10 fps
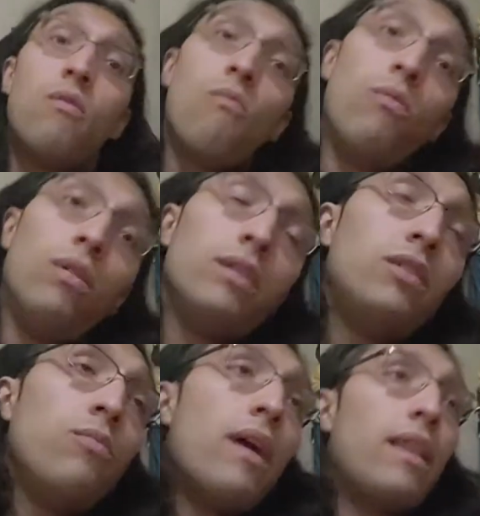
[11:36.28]
Well, let's see
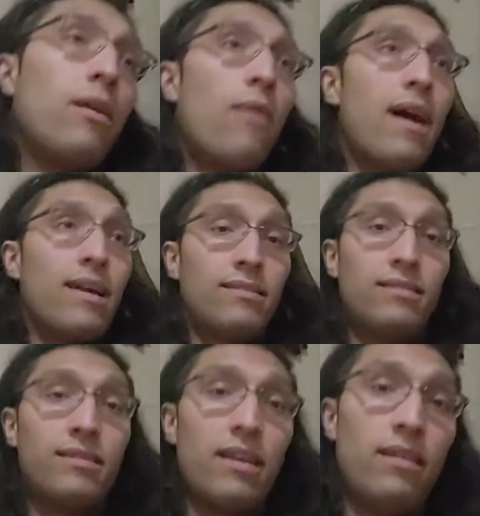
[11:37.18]
what Elegua has to
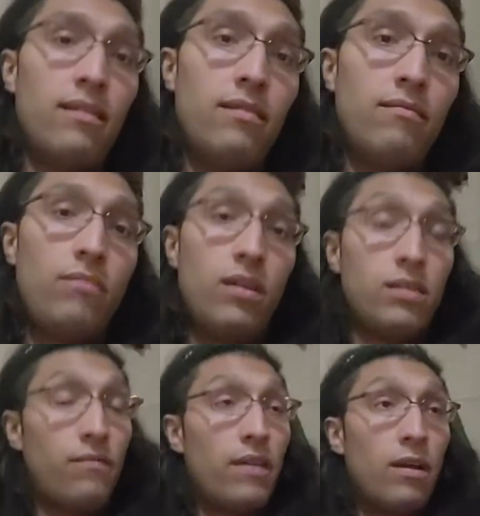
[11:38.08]
say. Because
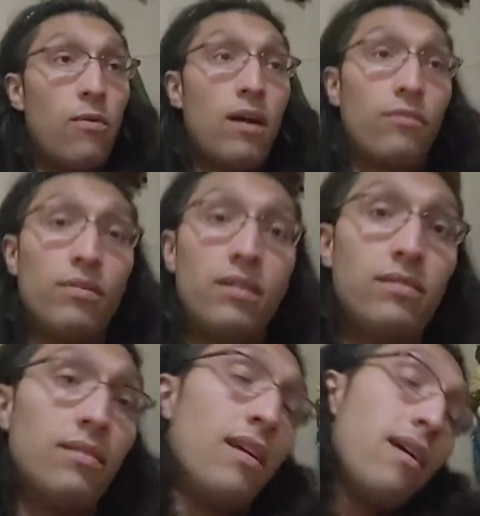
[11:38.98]
if Elegua agrees,
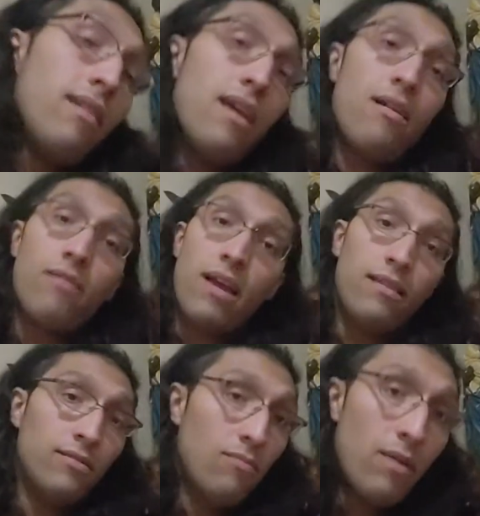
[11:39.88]
then hell yeah, okay,
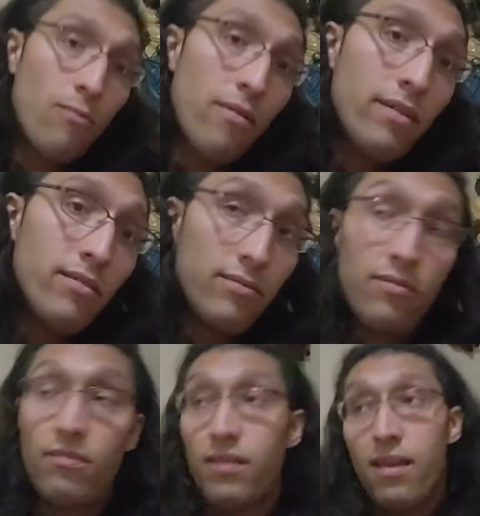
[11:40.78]
let's do my warriors.
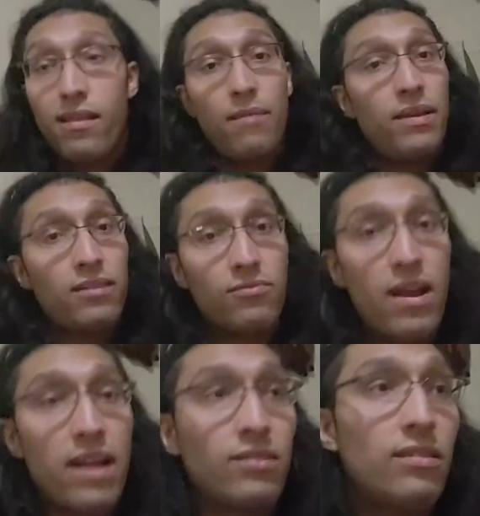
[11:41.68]
Or yeah, let me get
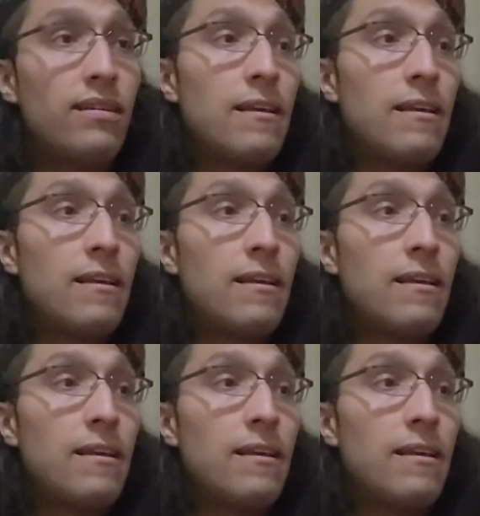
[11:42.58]
scratched.